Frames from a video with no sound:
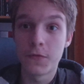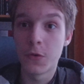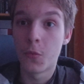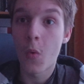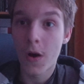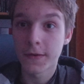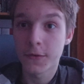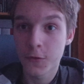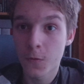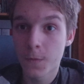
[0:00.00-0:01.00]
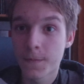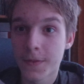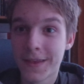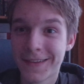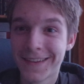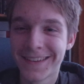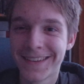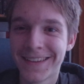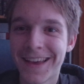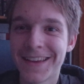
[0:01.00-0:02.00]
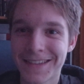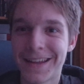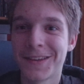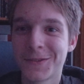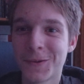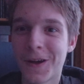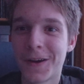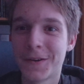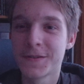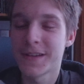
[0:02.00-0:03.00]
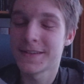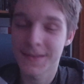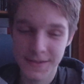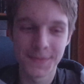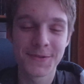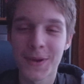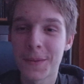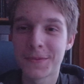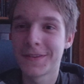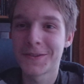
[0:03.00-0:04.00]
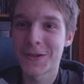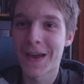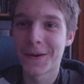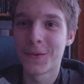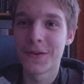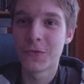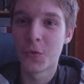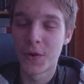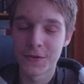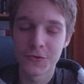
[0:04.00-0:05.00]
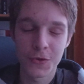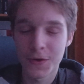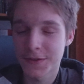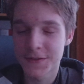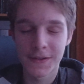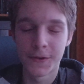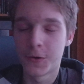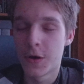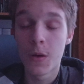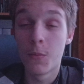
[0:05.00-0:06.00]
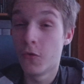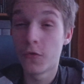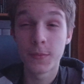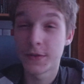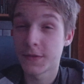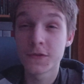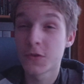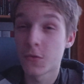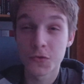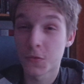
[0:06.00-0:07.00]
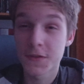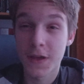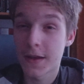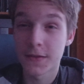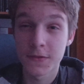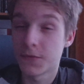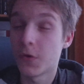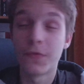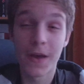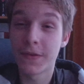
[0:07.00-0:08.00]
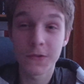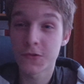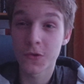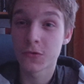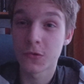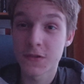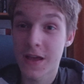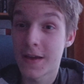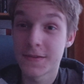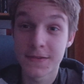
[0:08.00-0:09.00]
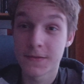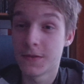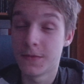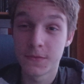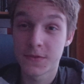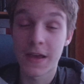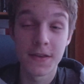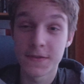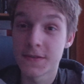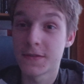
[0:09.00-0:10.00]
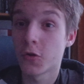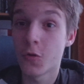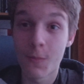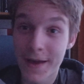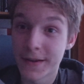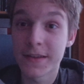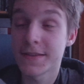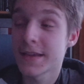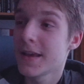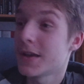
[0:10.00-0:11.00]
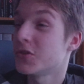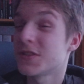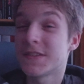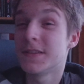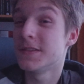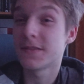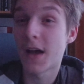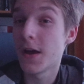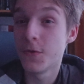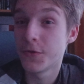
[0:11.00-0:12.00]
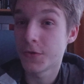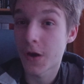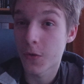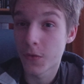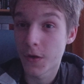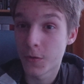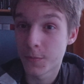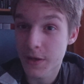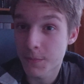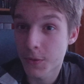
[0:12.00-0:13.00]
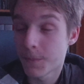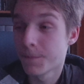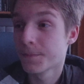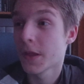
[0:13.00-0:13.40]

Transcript: if you want to. As Alex O'Connor says, subscribe to the channel if you want to join this little movement of social science, of reviving the social science, the sciences, the humanities, and just the desire to talk to other people.